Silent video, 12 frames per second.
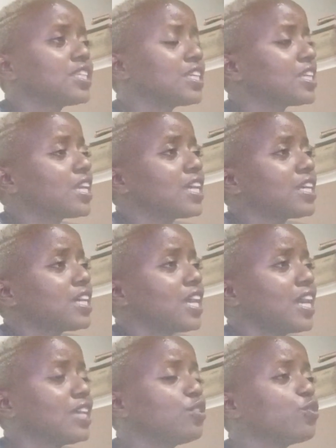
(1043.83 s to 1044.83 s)
And,
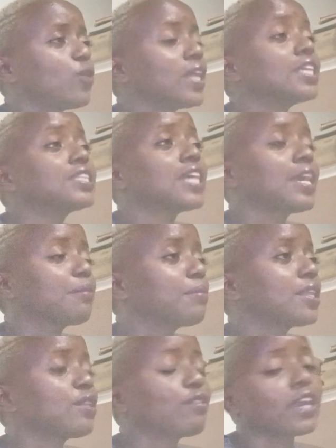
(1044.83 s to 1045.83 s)
you know, at the time,
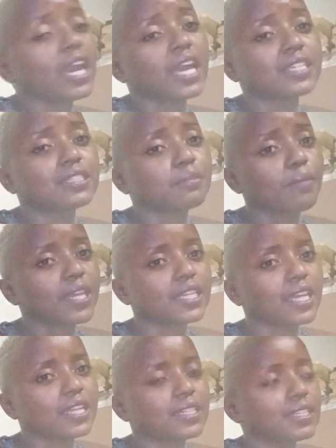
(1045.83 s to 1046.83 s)
by the way, I asked my
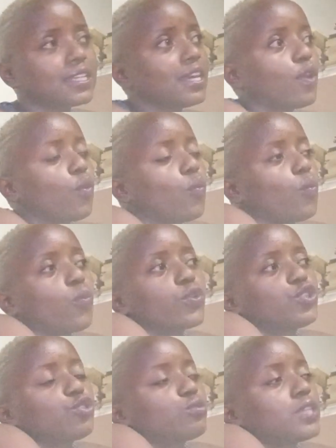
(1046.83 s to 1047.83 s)
dad,
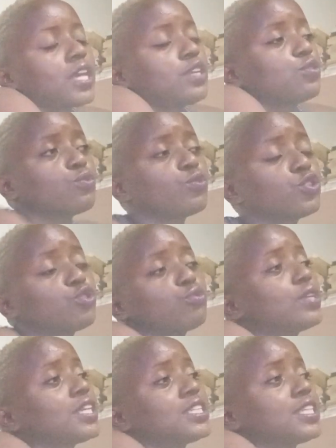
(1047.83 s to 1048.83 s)
what should I do? What
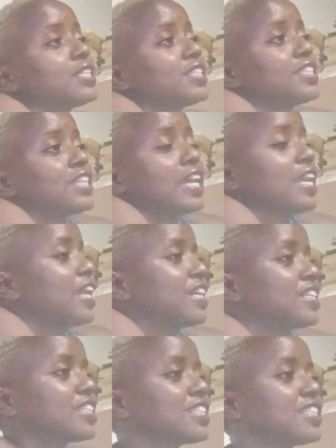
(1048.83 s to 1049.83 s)
should I tell the
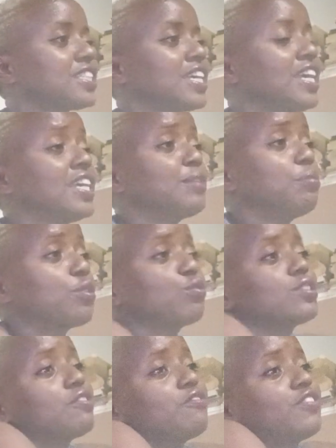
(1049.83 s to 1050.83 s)
clients?
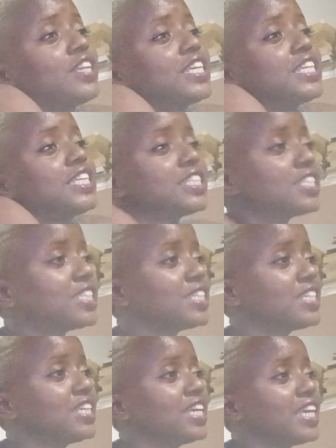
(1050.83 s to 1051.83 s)
Because I'm feeling
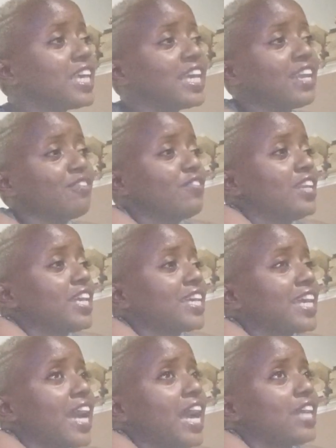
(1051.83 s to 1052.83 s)
guilty and I feel
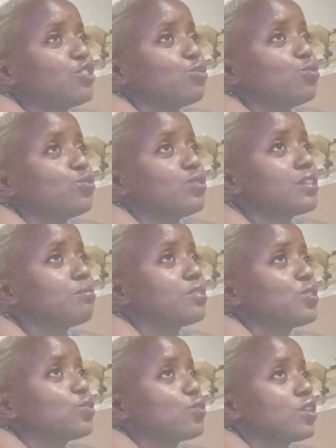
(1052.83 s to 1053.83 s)
like I should do
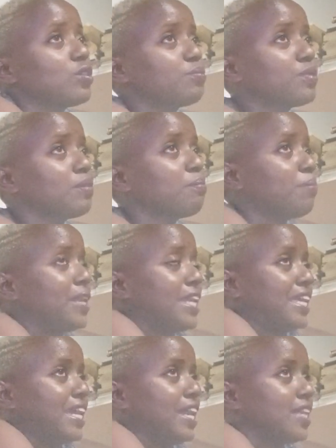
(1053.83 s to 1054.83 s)
something to help them, but
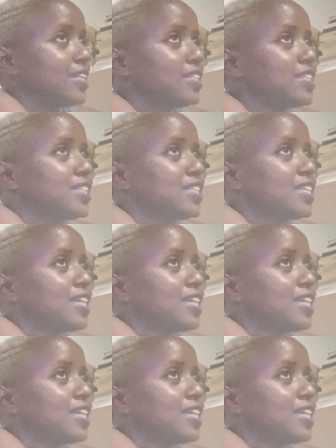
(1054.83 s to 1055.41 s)
I can't.